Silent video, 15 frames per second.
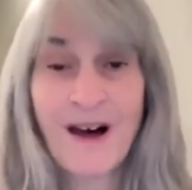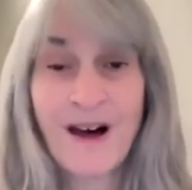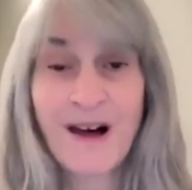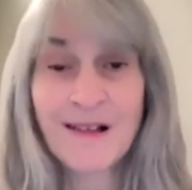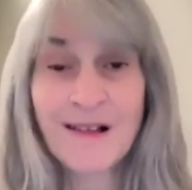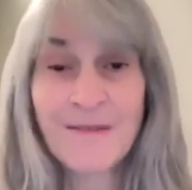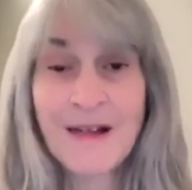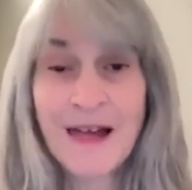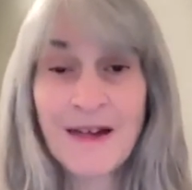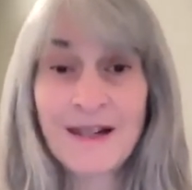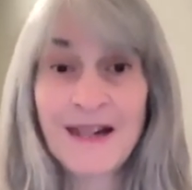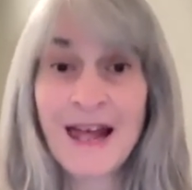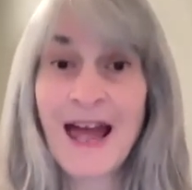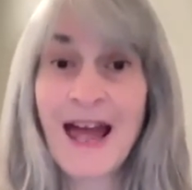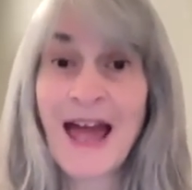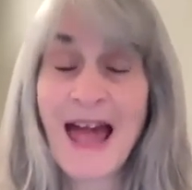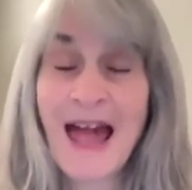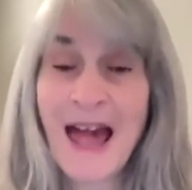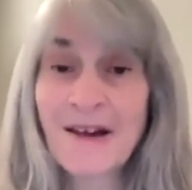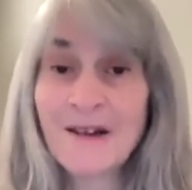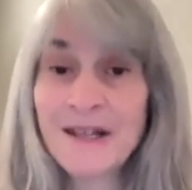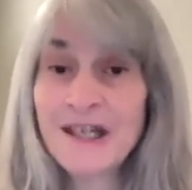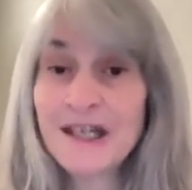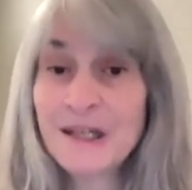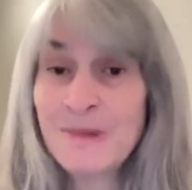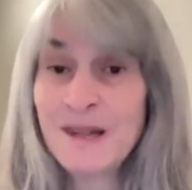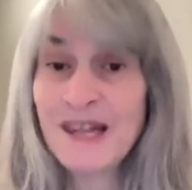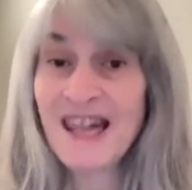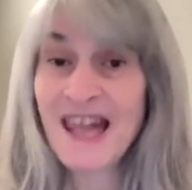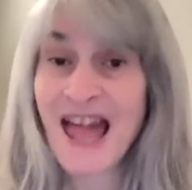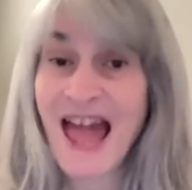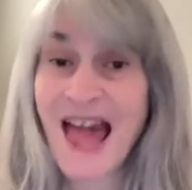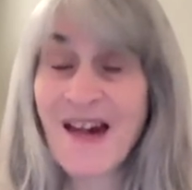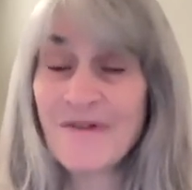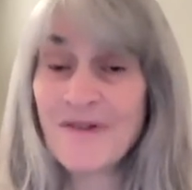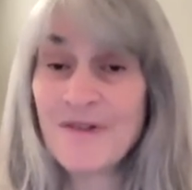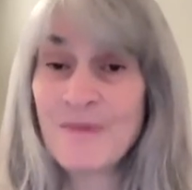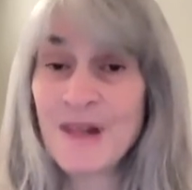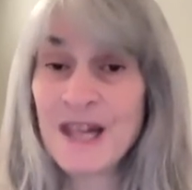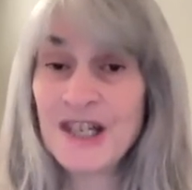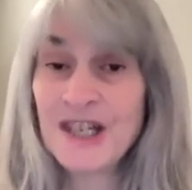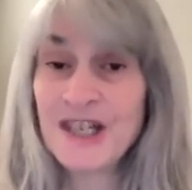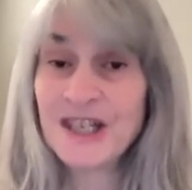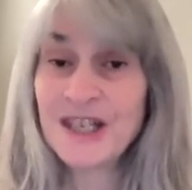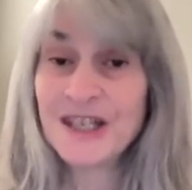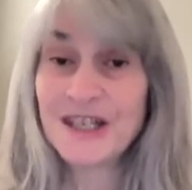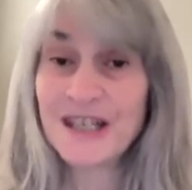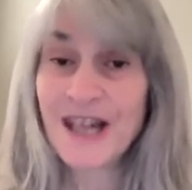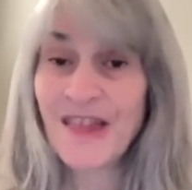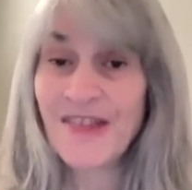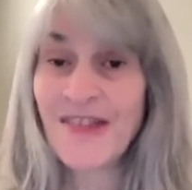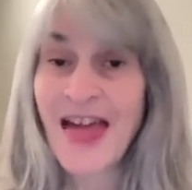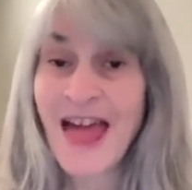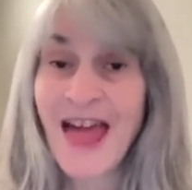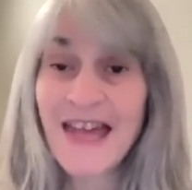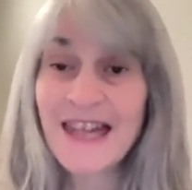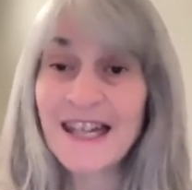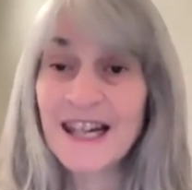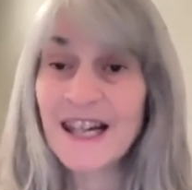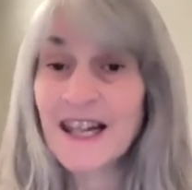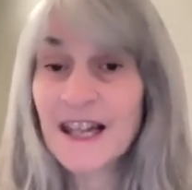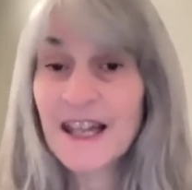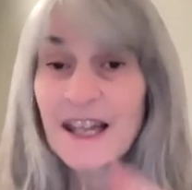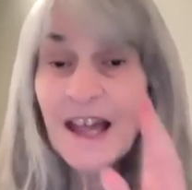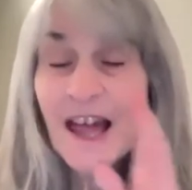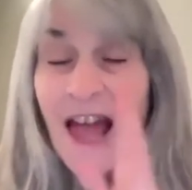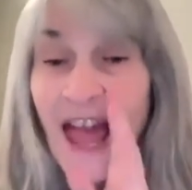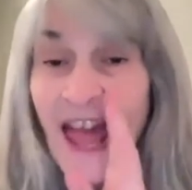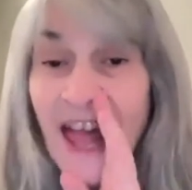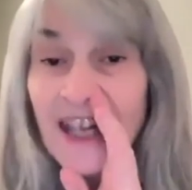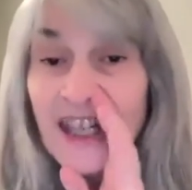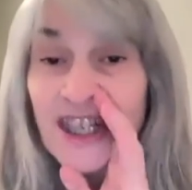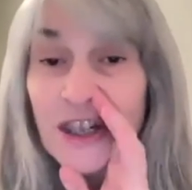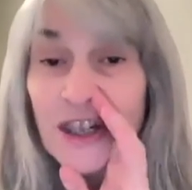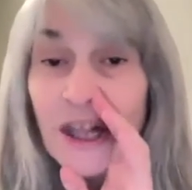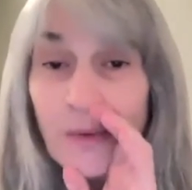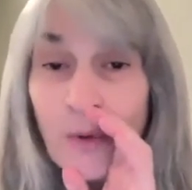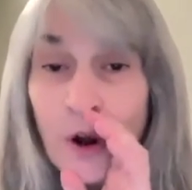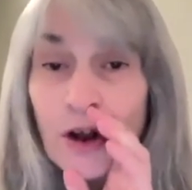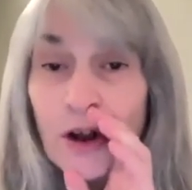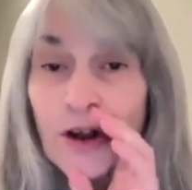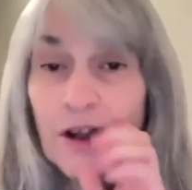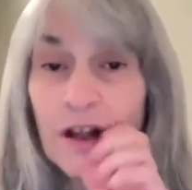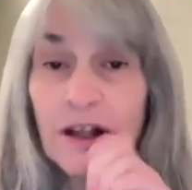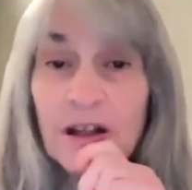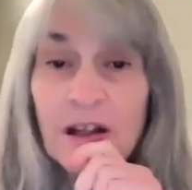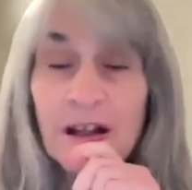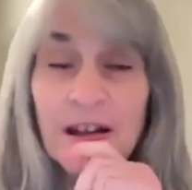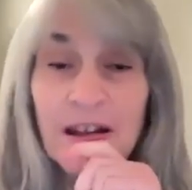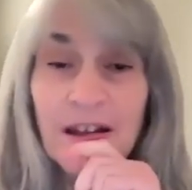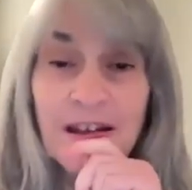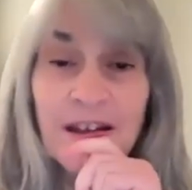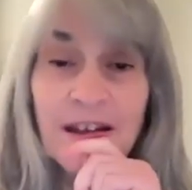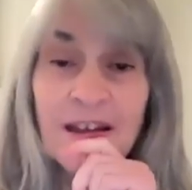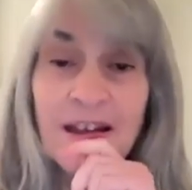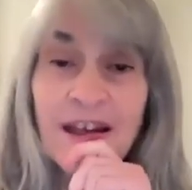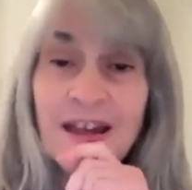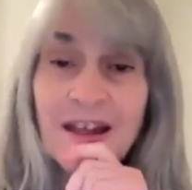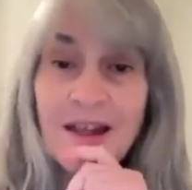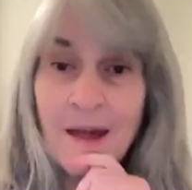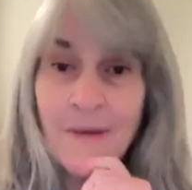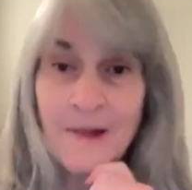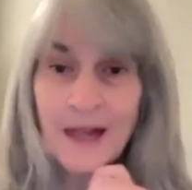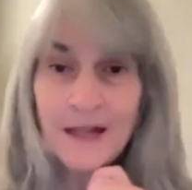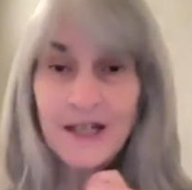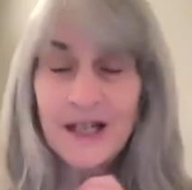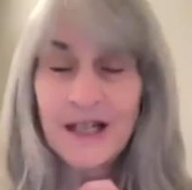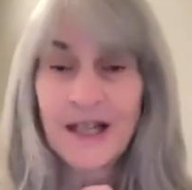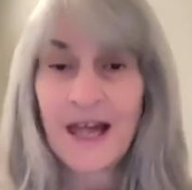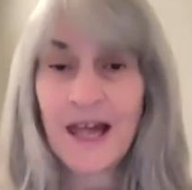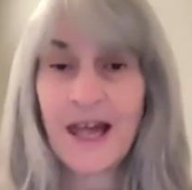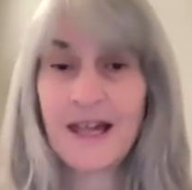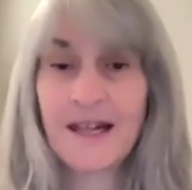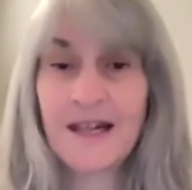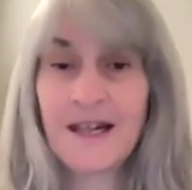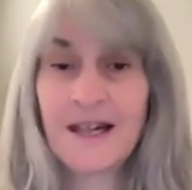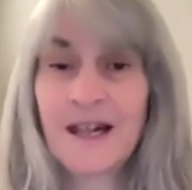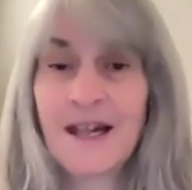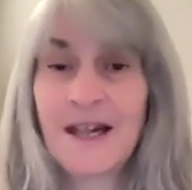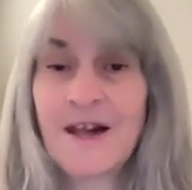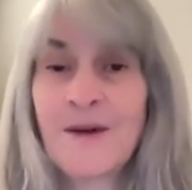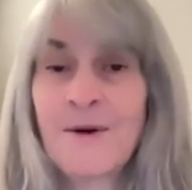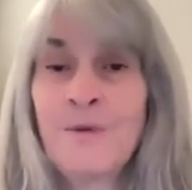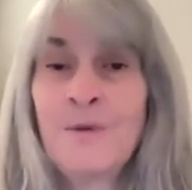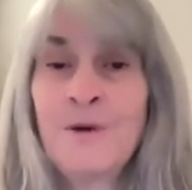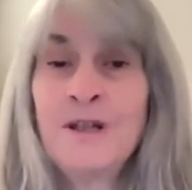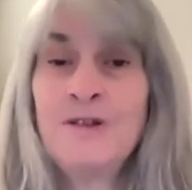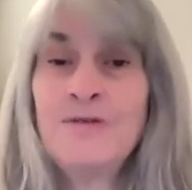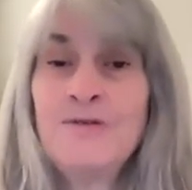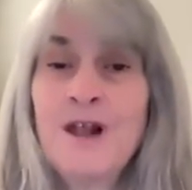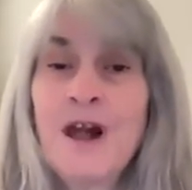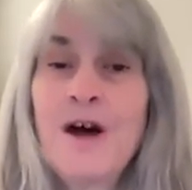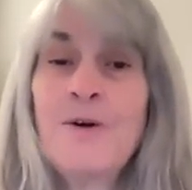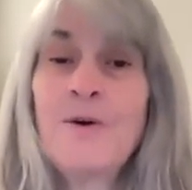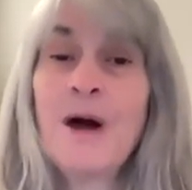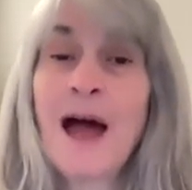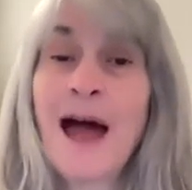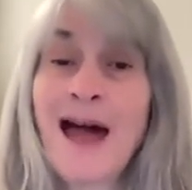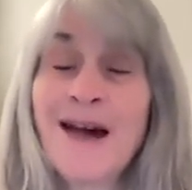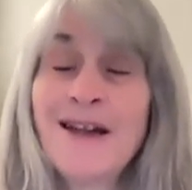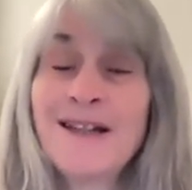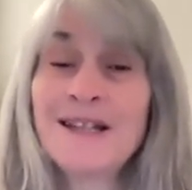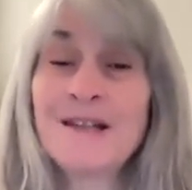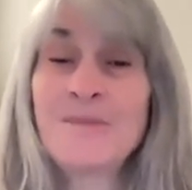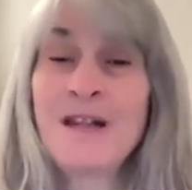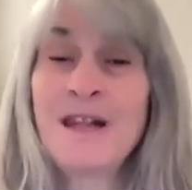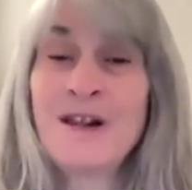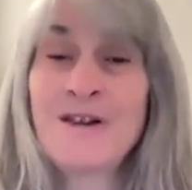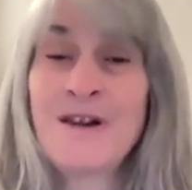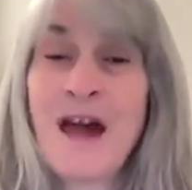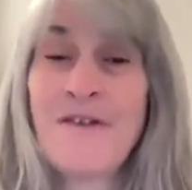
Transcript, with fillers: all about how to speak affirmations that actually work. Imagine that. When you know how to speak your